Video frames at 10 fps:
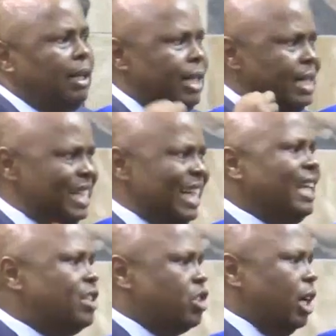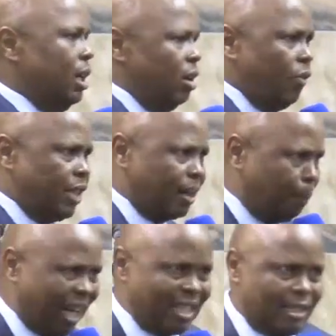the nature of that
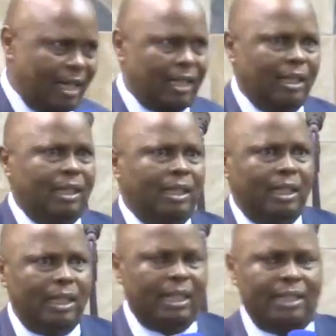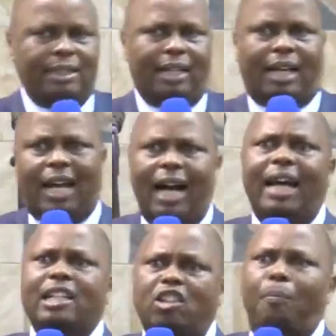blessing. It is the
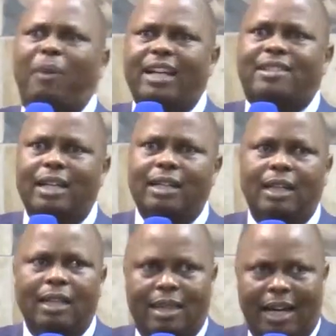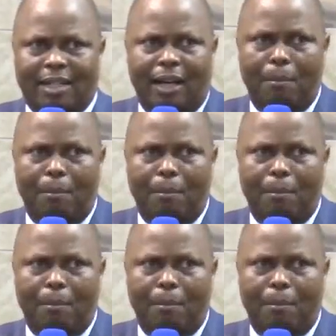kind of blessing that